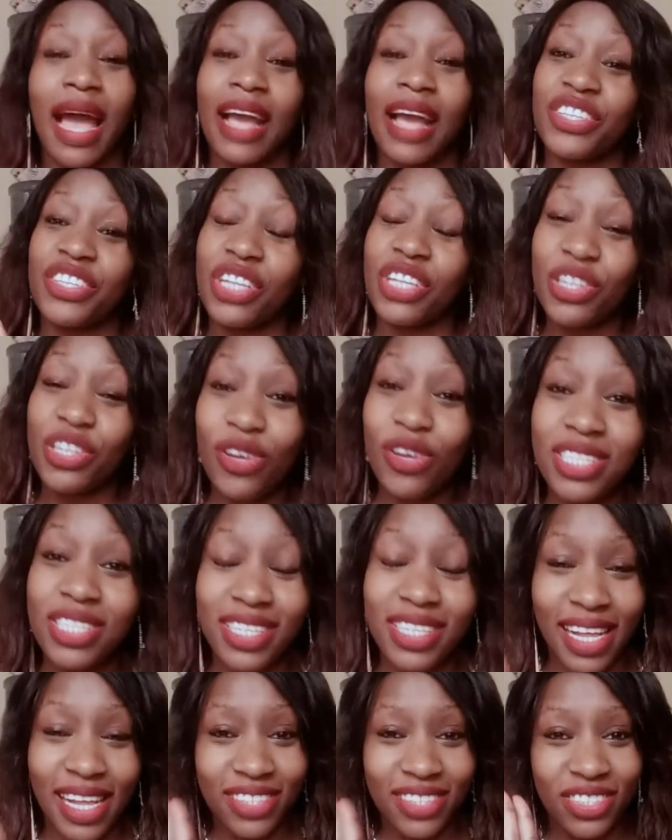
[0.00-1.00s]
I shall not
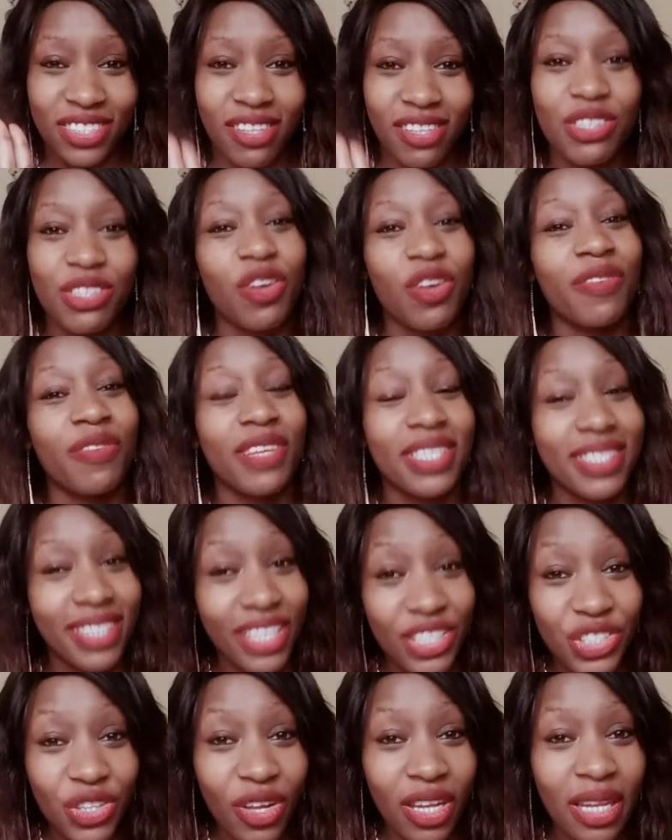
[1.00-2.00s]
indulge in this
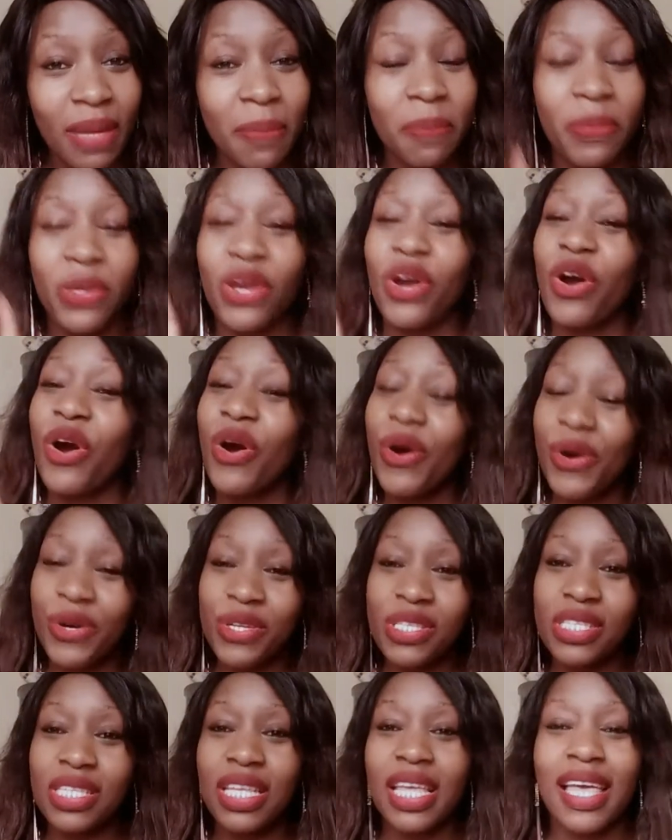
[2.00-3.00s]
conversation
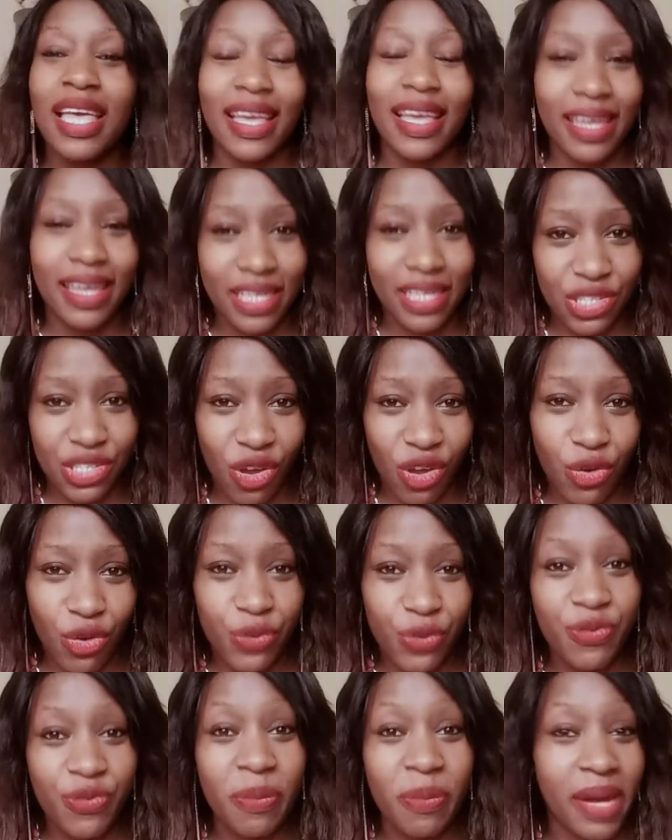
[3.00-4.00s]
because it is not
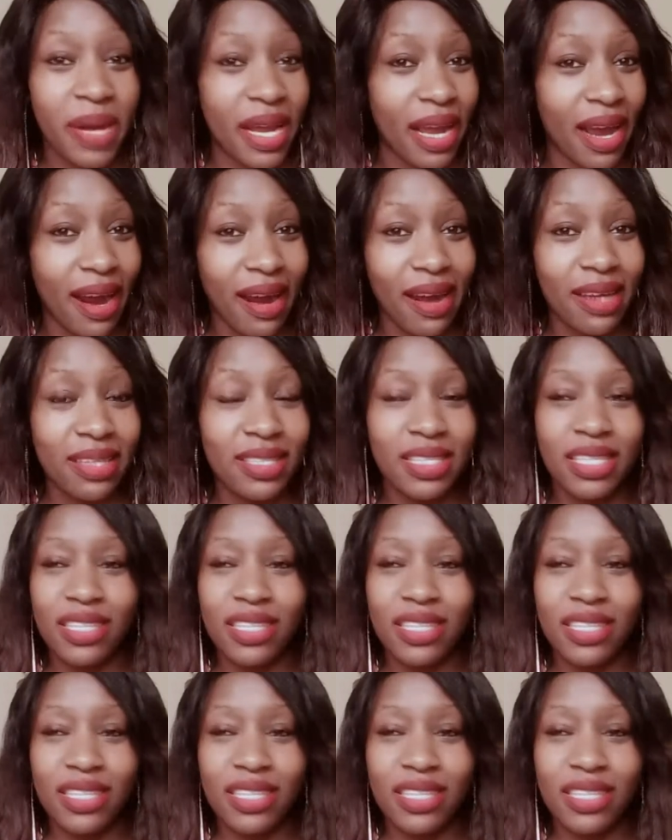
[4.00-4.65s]
good for my heart,